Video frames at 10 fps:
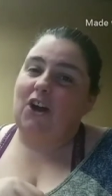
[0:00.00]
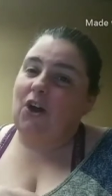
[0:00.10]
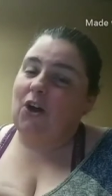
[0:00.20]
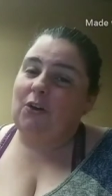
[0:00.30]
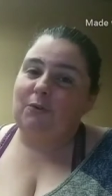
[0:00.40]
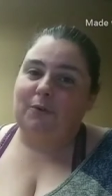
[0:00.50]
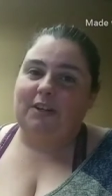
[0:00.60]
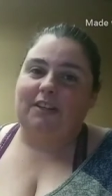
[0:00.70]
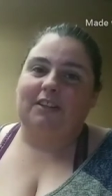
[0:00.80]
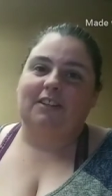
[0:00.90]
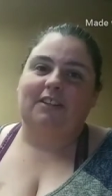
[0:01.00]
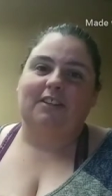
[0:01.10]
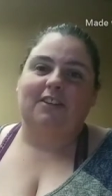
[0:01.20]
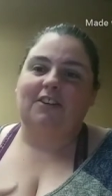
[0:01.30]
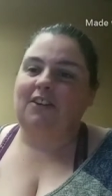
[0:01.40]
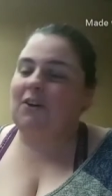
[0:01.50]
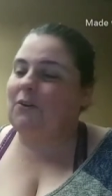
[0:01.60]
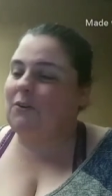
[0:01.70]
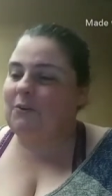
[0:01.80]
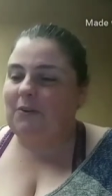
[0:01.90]
All real,
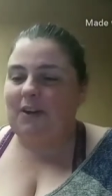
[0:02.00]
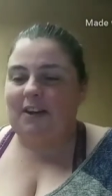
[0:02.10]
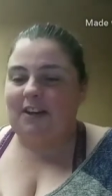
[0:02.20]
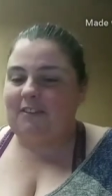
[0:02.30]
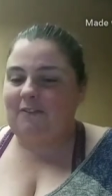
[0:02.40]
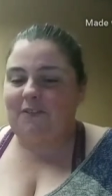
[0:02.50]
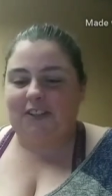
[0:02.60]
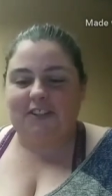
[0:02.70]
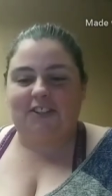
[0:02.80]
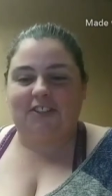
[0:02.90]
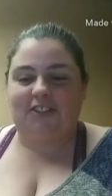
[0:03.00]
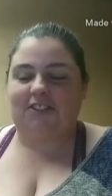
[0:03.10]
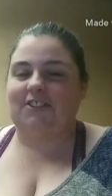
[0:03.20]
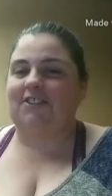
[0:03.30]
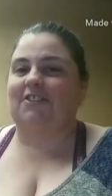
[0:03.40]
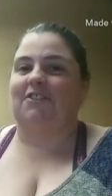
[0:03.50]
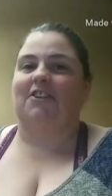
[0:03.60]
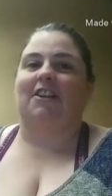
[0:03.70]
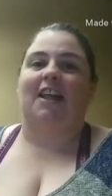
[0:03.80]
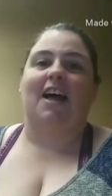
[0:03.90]
no uh, filters
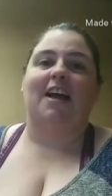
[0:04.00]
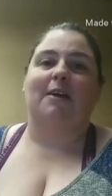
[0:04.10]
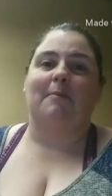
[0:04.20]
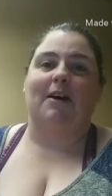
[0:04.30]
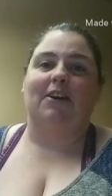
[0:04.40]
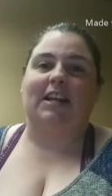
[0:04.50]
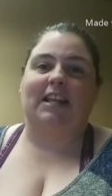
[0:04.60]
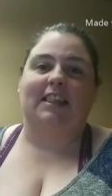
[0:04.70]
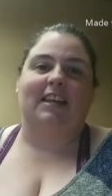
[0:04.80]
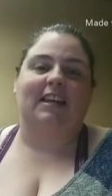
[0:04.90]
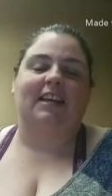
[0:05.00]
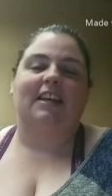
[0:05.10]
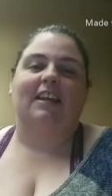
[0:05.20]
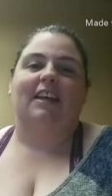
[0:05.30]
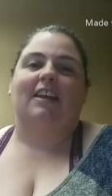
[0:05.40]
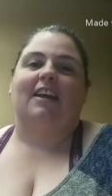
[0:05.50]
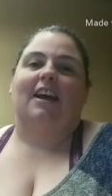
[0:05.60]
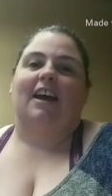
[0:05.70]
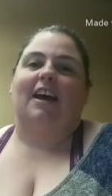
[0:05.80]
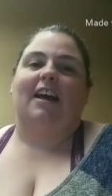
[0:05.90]
or lying about anything.
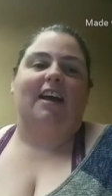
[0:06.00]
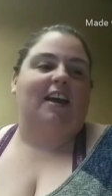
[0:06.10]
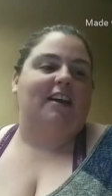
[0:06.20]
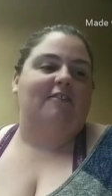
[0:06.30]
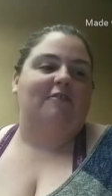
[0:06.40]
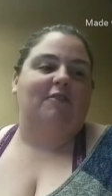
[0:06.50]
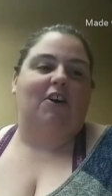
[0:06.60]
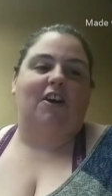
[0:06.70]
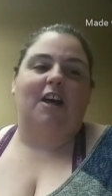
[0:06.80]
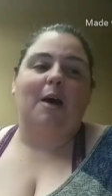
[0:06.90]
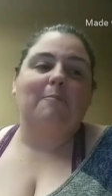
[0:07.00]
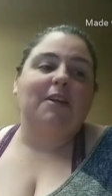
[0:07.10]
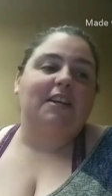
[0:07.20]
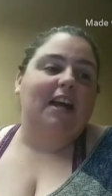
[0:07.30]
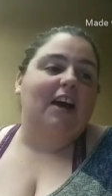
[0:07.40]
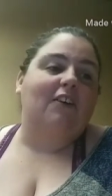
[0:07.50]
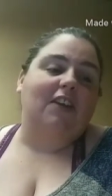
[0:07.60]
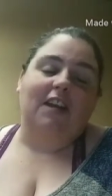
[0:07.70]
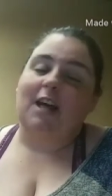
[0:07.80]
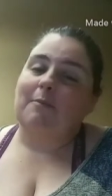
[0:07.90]
I have gone up and down
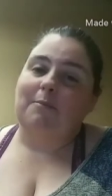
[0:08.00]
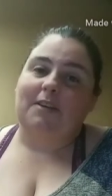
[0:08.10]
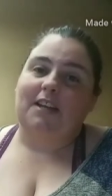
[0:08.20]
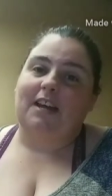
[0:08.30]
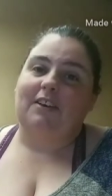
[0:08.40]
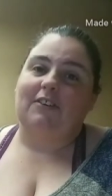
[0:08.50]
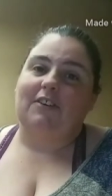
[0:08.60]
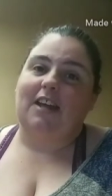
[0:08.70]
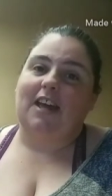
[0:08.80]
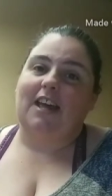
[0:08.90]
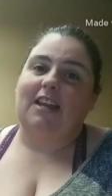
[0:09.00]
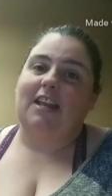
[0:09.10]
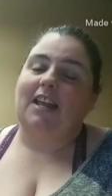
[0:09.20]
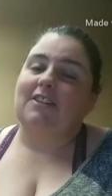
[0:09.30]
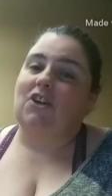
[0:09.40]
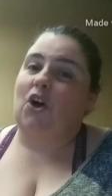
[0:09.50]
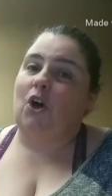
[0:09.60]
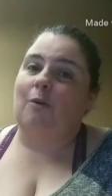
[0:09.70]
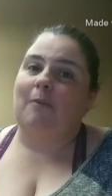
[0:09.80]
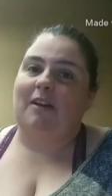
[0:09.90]
and up and down, and it's
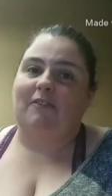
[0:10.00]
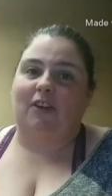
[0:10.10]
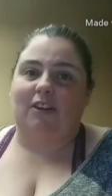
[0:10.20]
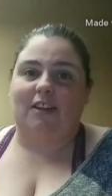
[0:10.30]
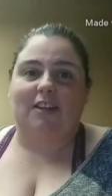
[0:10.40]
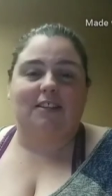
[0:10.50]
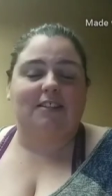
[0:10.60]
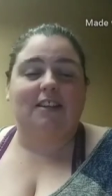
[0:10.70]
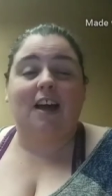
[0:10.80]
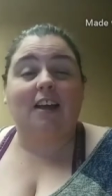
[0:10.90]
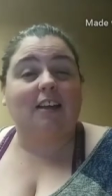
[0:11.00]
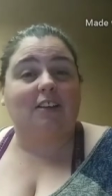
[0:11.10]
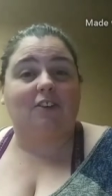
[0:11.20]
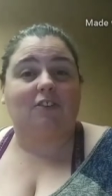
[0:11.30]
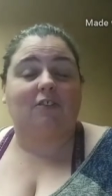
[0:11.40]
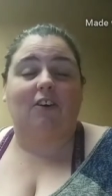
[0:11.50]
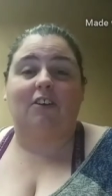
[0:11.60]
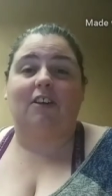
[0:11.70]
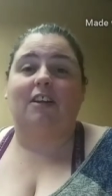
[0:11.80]
all my fault. It is not keto's fault.